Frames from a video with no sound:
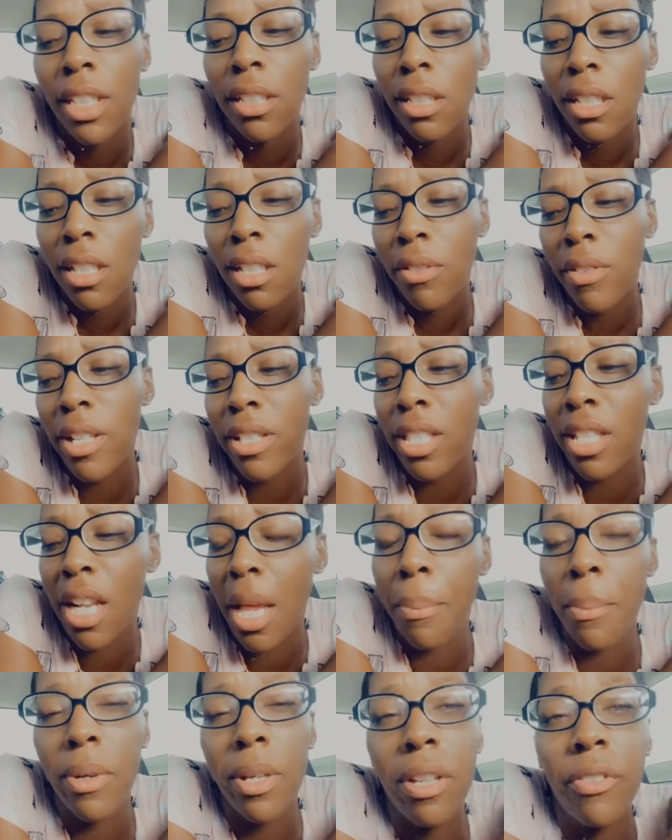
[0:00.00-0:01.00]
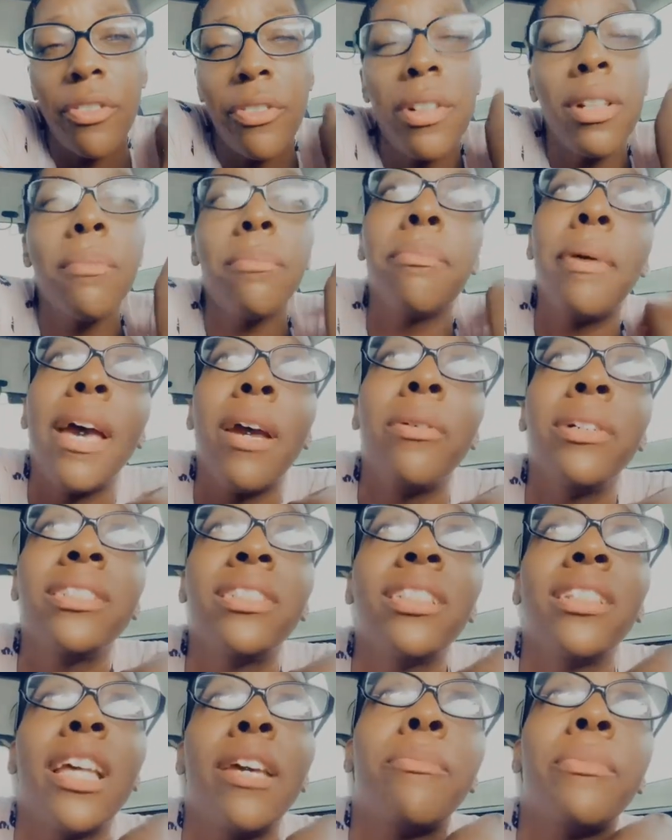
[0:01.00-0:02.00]
what's the name of, babe, what's the
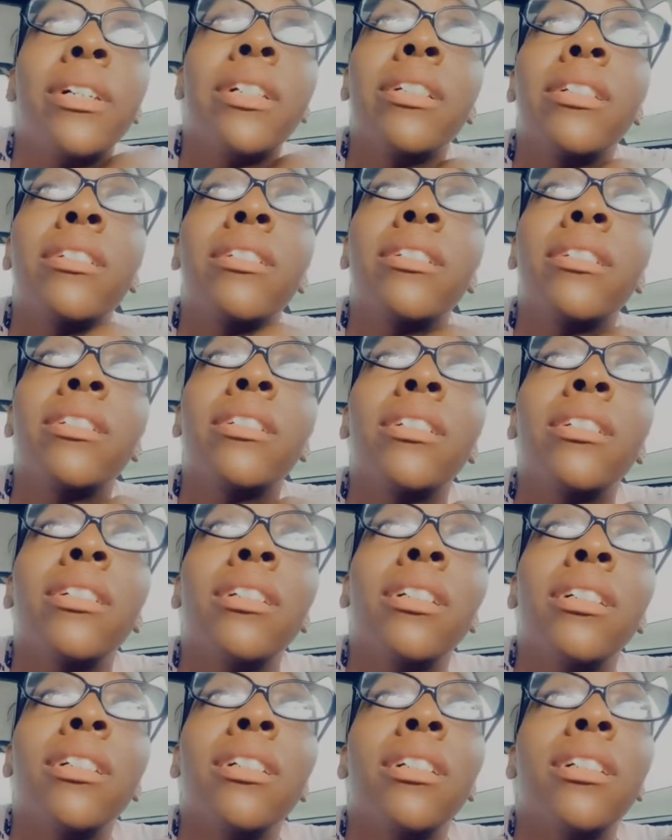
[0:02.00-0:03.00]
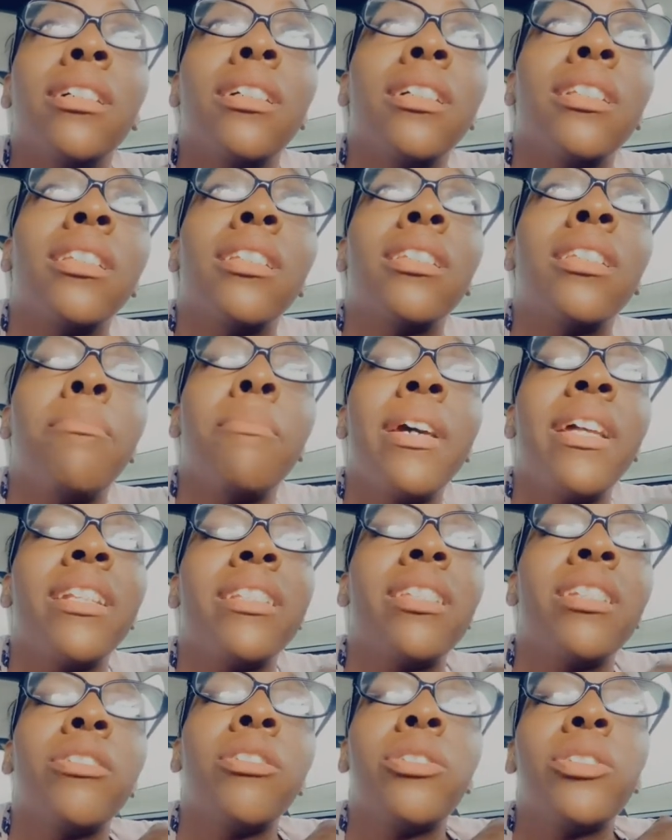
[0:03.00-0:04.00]
name of it? The
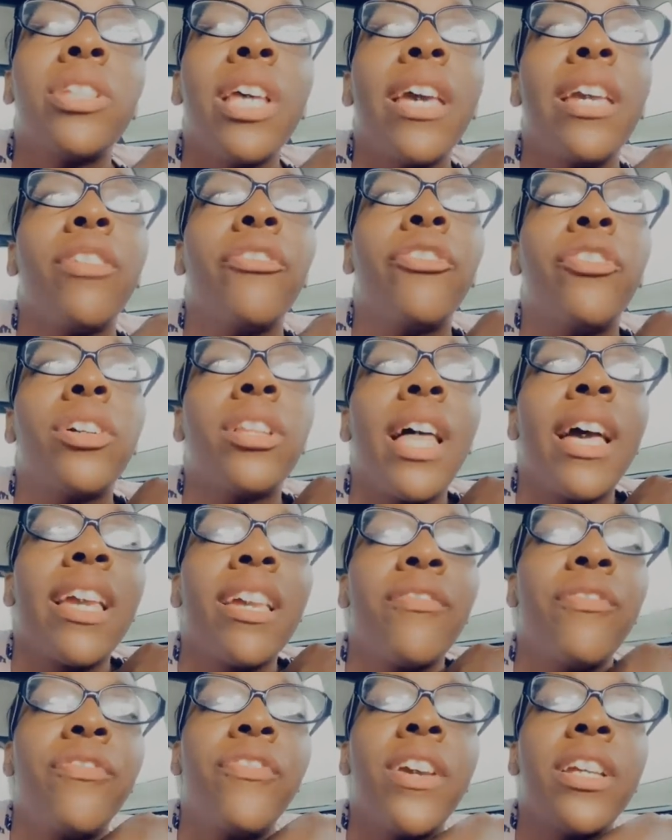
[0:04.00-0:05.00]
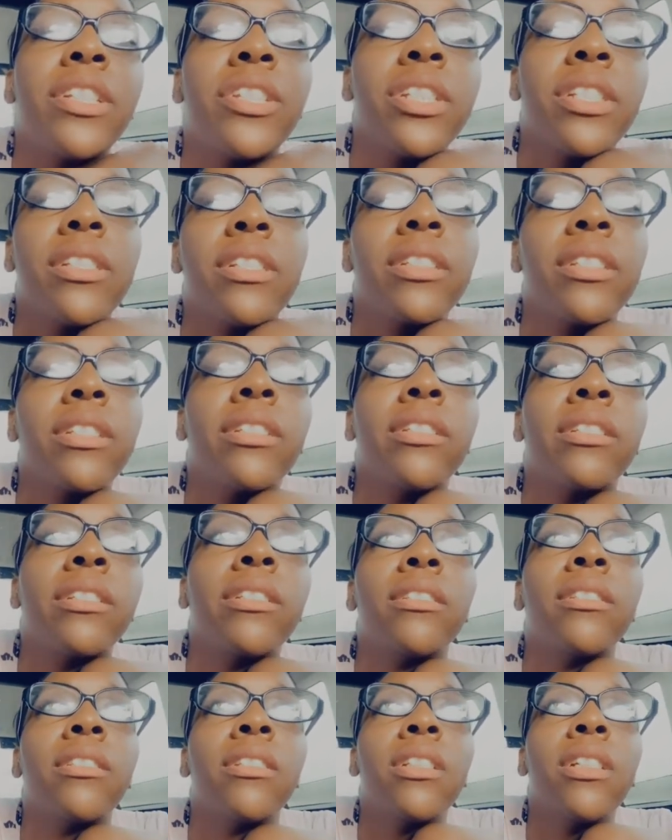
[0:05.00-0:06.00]
medicine you take for like infections.
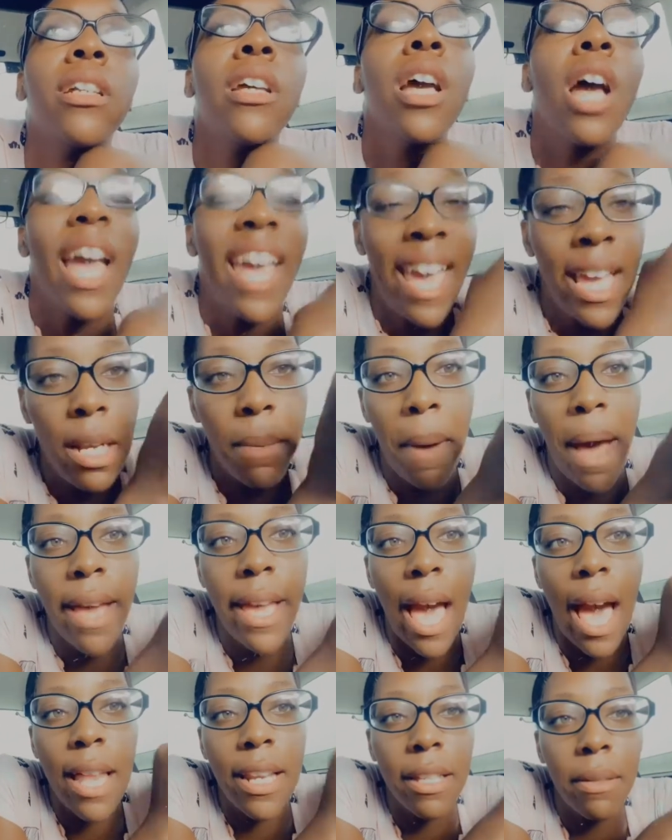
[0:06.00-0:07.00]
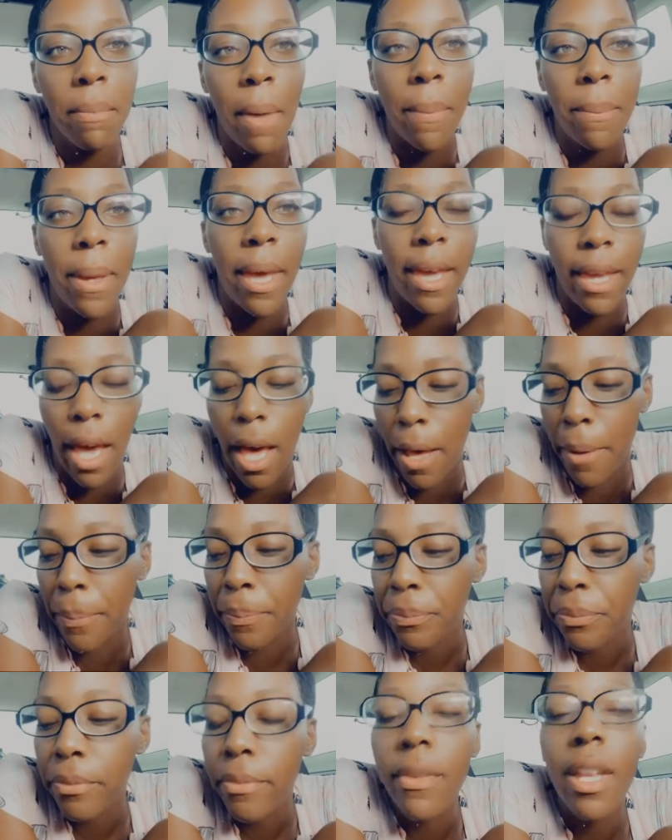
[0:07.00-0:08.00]
Antibiotic, my bad, y'all.
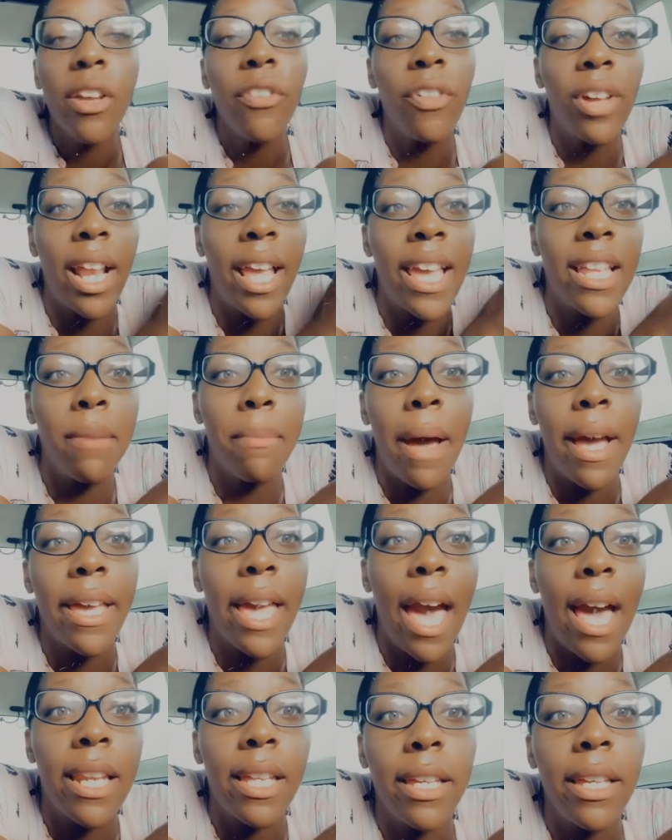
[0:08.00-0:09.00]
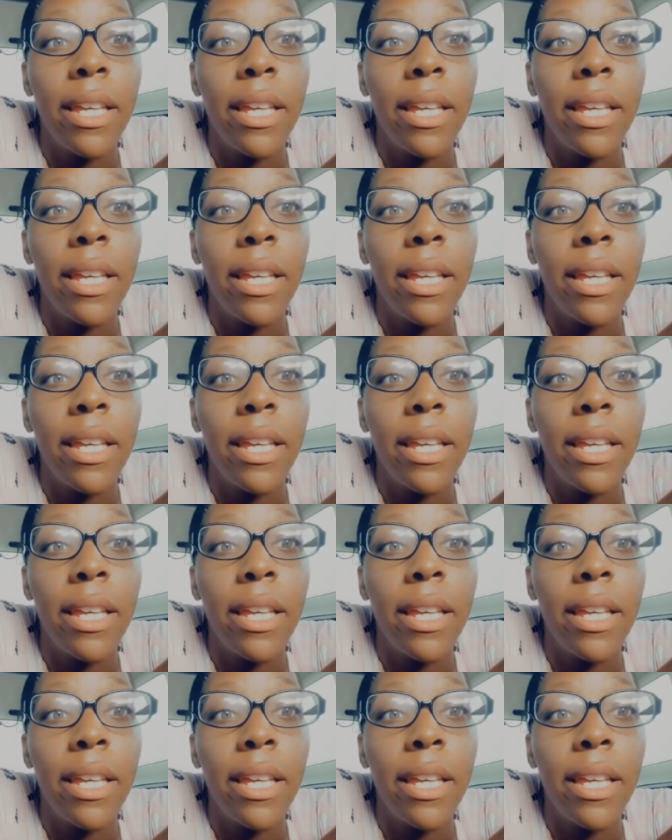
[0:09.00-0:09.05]
For the antibiotic.